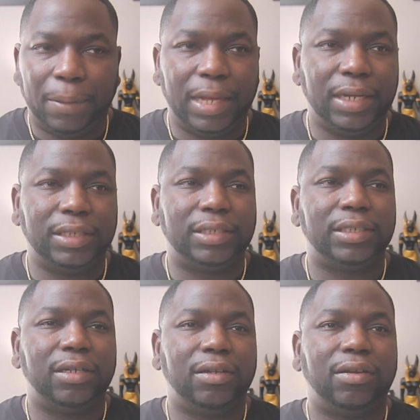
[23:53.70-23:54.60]
And
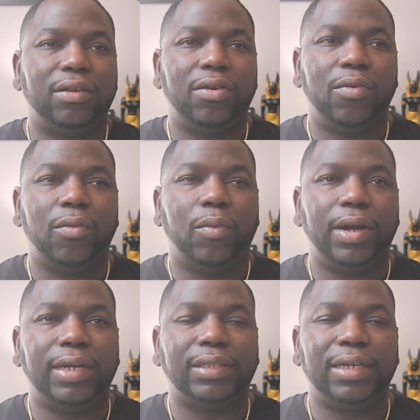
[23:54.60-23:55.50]
it's
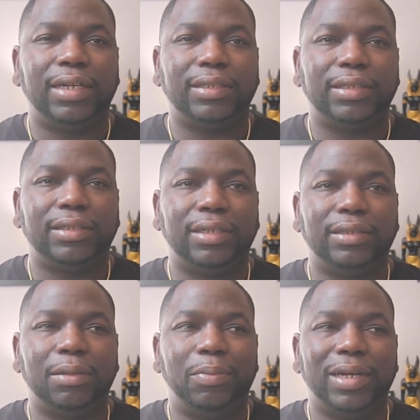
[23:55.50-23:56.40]
one of the things,
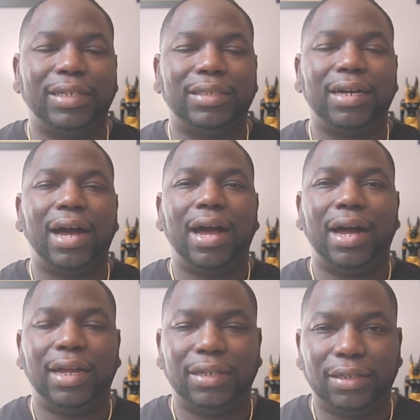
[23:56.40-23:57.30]
it's the biggest
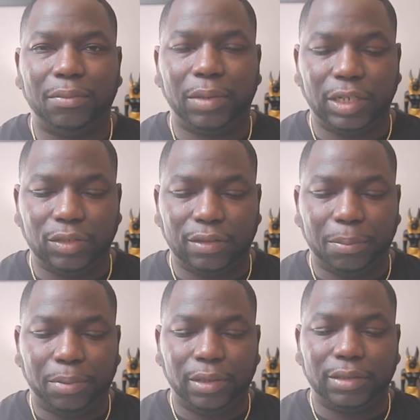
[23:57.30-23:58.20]
con, because you have to
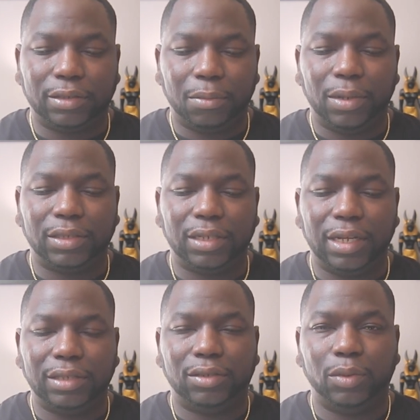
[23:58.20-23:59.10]
put so much
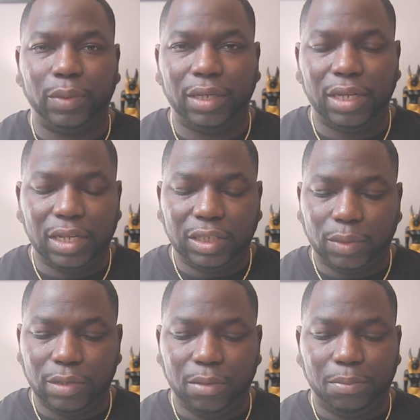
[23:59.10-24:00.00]
into it.
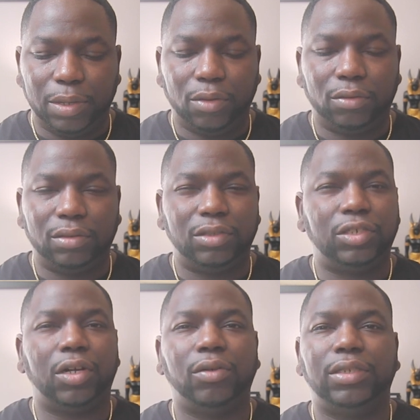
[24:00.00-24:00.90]
So when you build
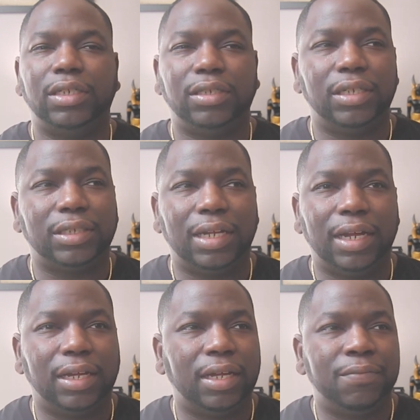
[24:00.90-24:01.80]
churches, and it's
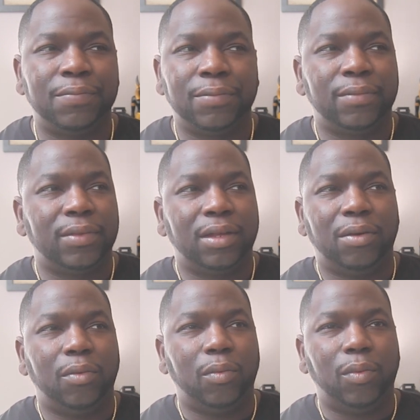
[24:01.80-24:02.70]
like,
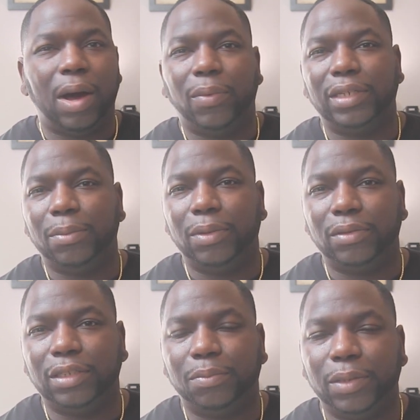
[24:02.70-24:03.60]
why would they
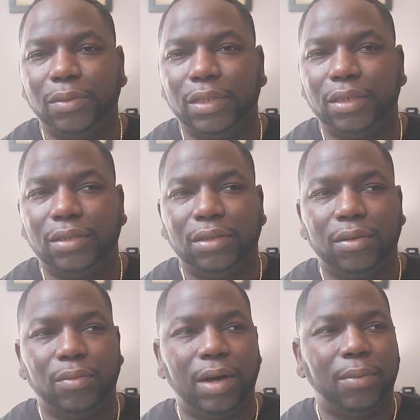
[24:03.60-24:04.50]
build this building?
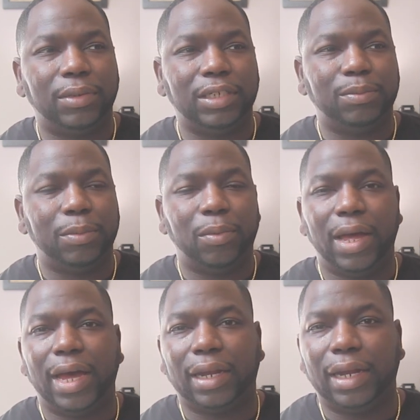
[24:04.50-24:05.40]
Why would these people
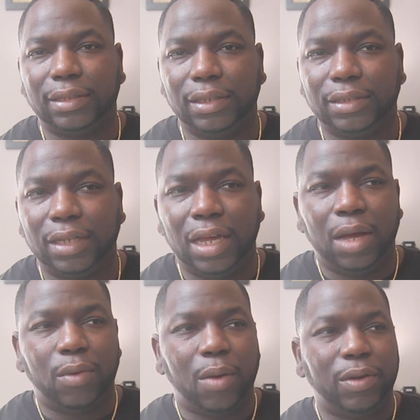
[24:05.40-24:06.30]
act this?
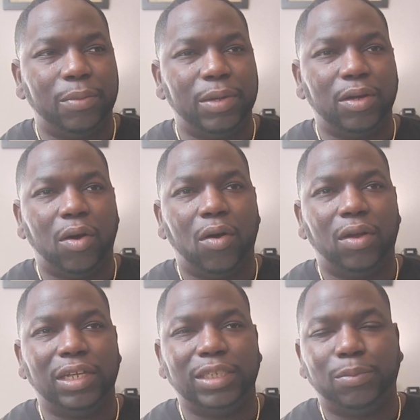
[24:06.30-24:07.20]
Why would it be
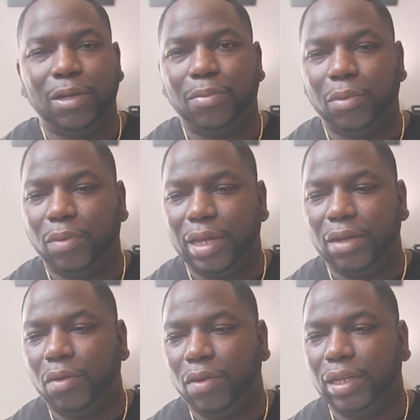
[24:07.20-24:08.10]
all these people
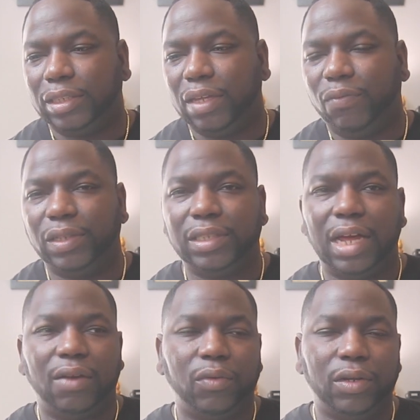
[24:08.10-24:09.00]
in on this if it's
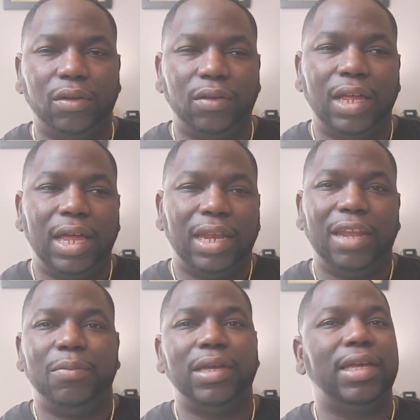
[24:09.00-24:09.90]
not real?
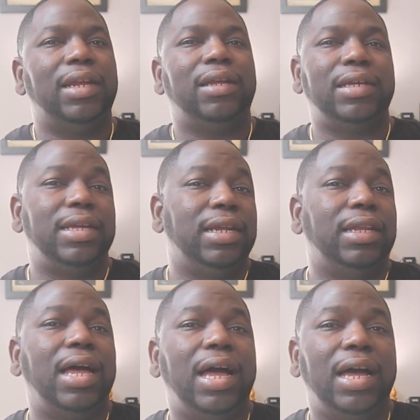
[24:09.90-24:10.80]
Let me get in
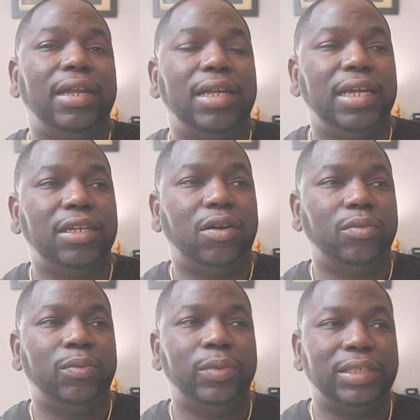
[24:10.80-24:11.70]
line.
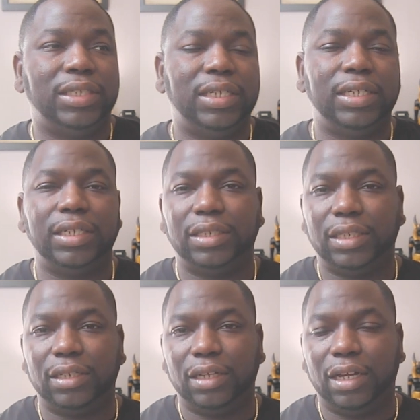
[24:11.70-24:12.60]
And, we've seen
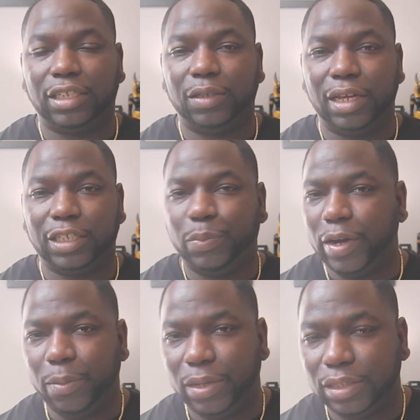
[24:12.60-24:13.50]
these
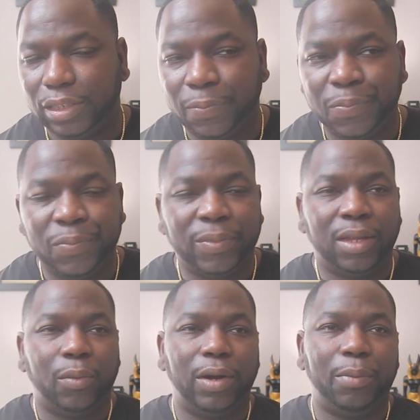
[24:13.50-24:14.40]
experiments
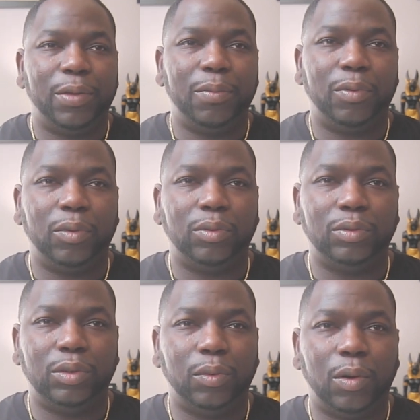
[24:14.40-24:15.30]
where
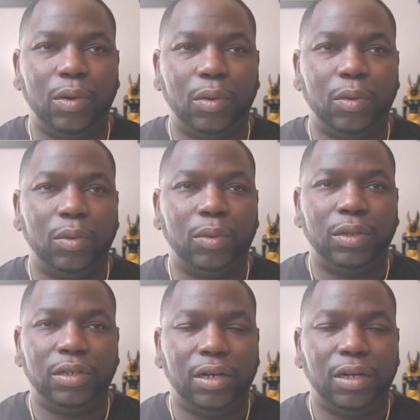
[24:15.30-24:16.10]
people do a whole,